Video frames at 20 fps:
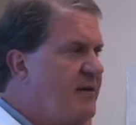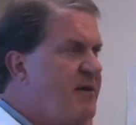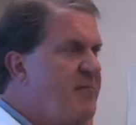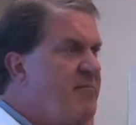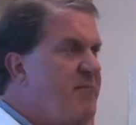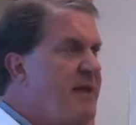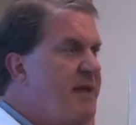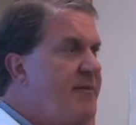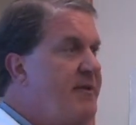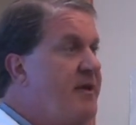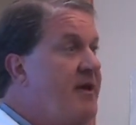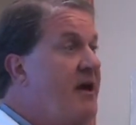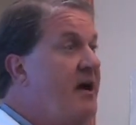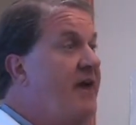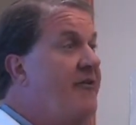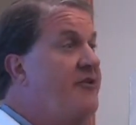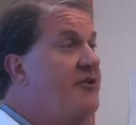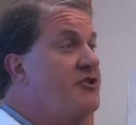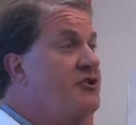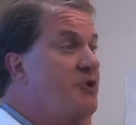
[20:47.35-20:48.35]
maybe
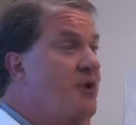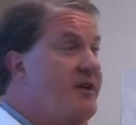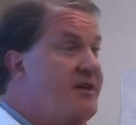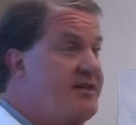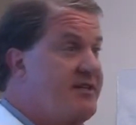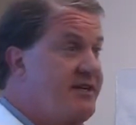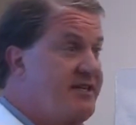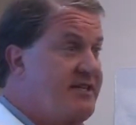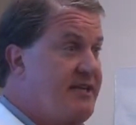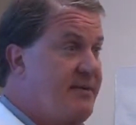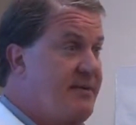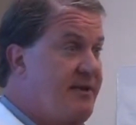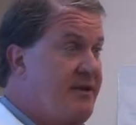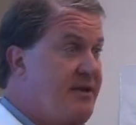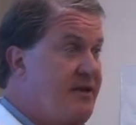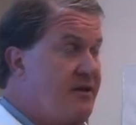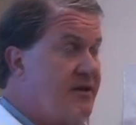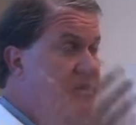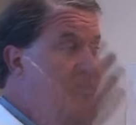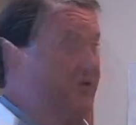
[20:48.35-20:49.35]
other joints exhibit
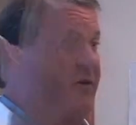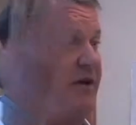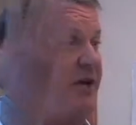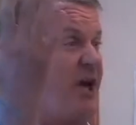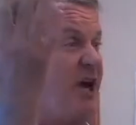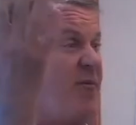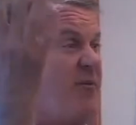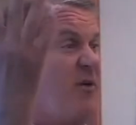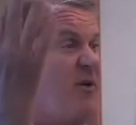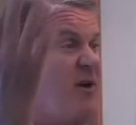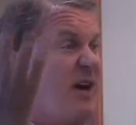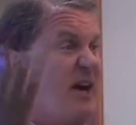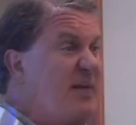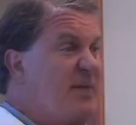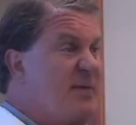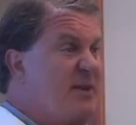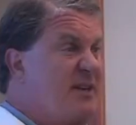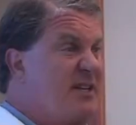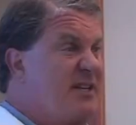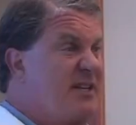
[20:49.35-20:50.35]
it, you know, elbow
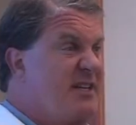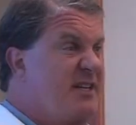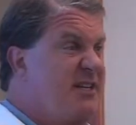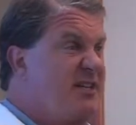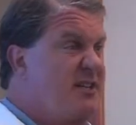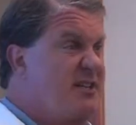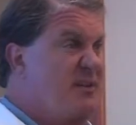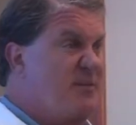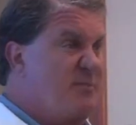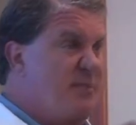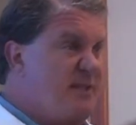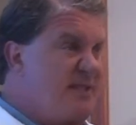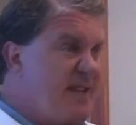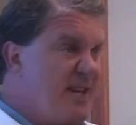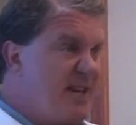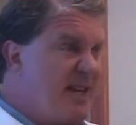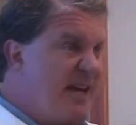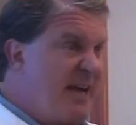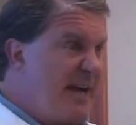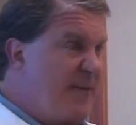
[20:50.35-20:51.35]
hyperextension,
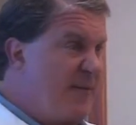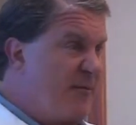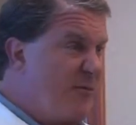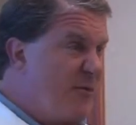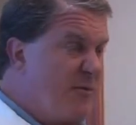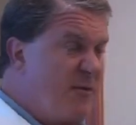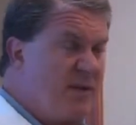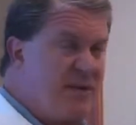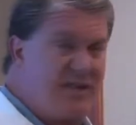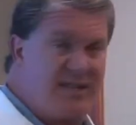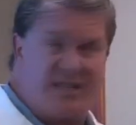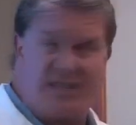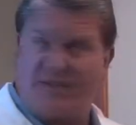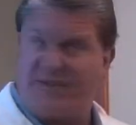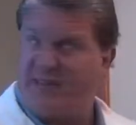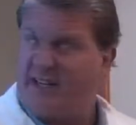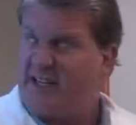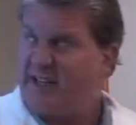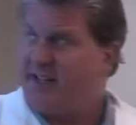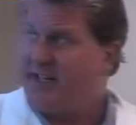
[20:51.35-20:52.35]
patella hypermobility, stuff
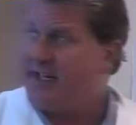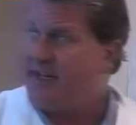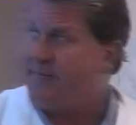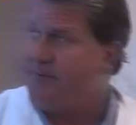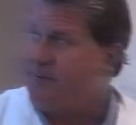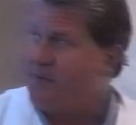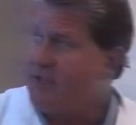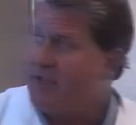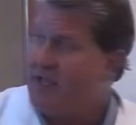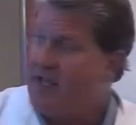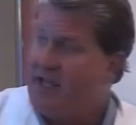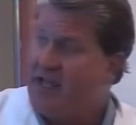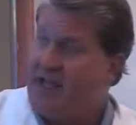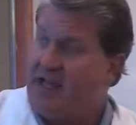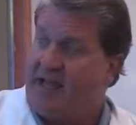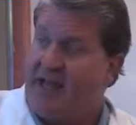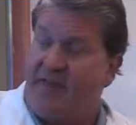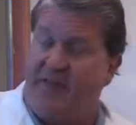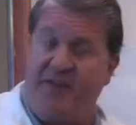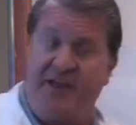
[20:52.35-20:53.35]
like that.
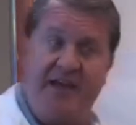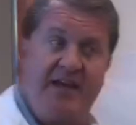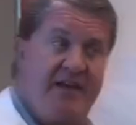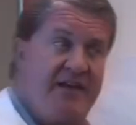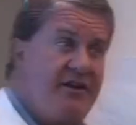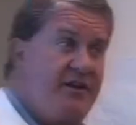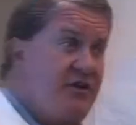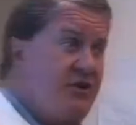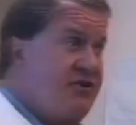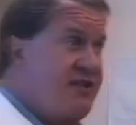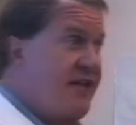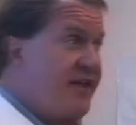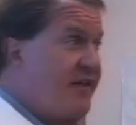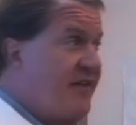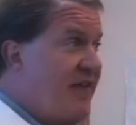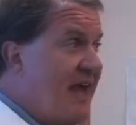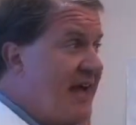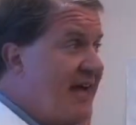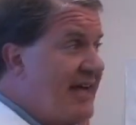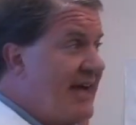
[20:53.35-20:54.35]
Then you take
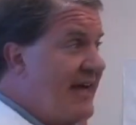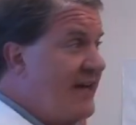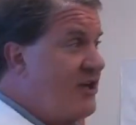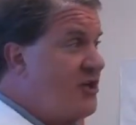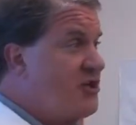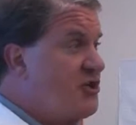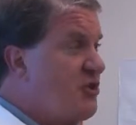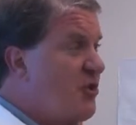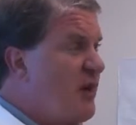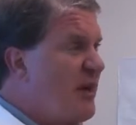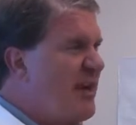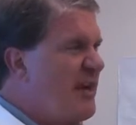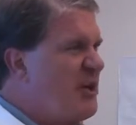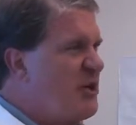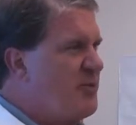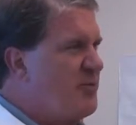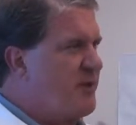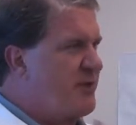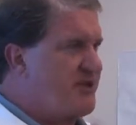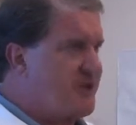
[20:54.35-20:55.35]
that kind of joint and
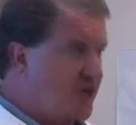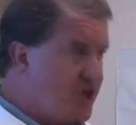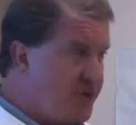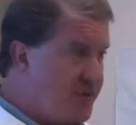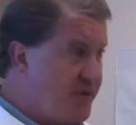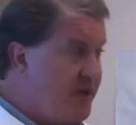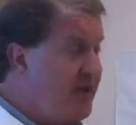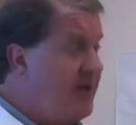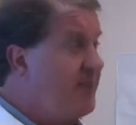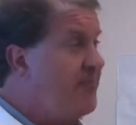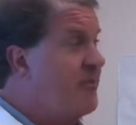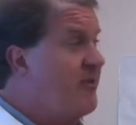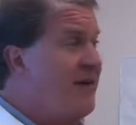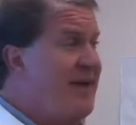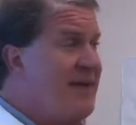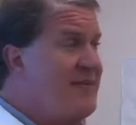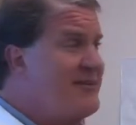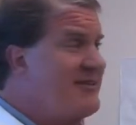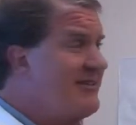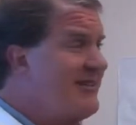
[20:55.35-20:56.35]
you perturb it,
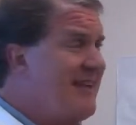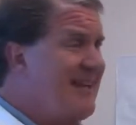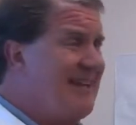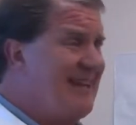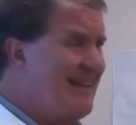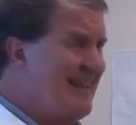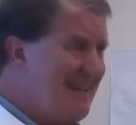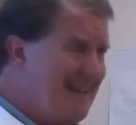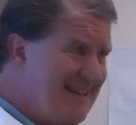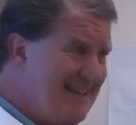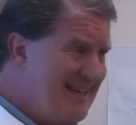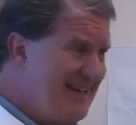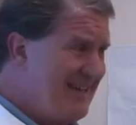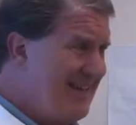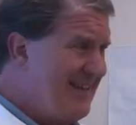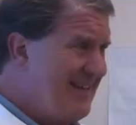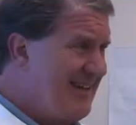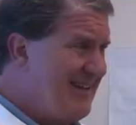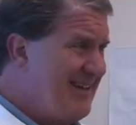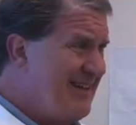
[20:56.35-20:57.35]
perhaps slightly,
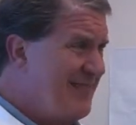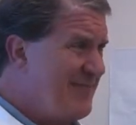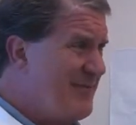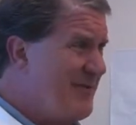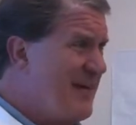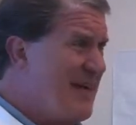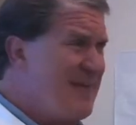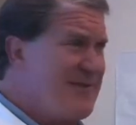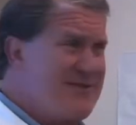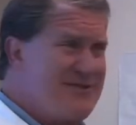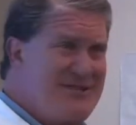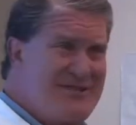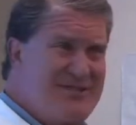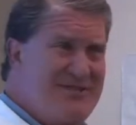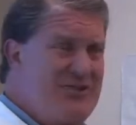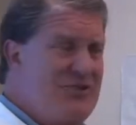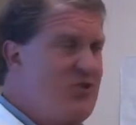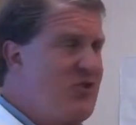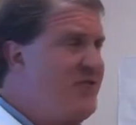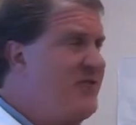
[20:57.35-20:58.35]
perhaps
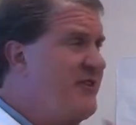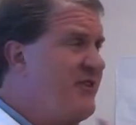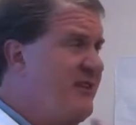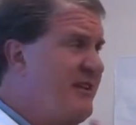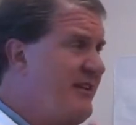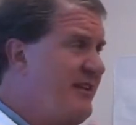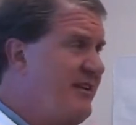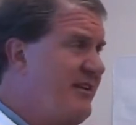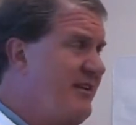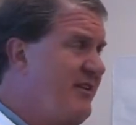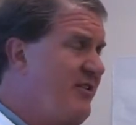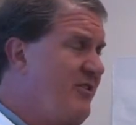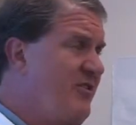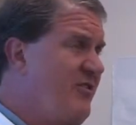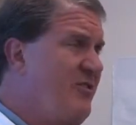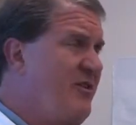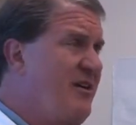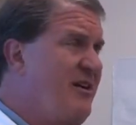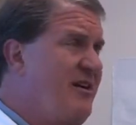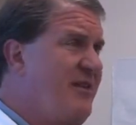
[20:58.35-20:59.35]
just trivially, you
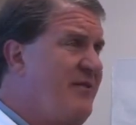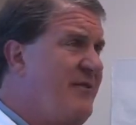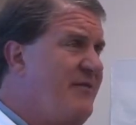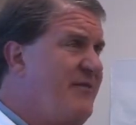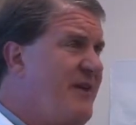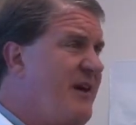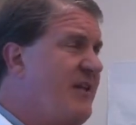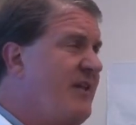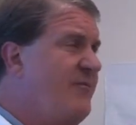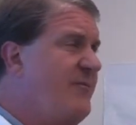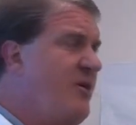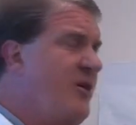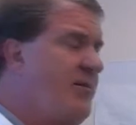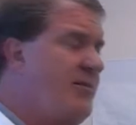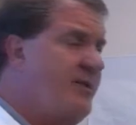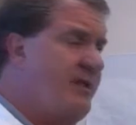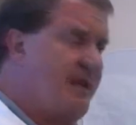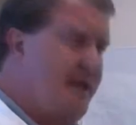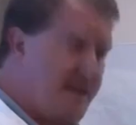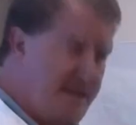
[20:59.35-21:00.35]
know, a volleyball
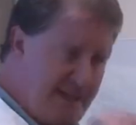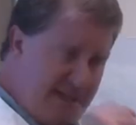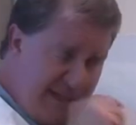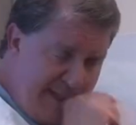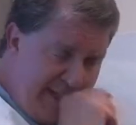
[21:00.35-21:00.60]
play,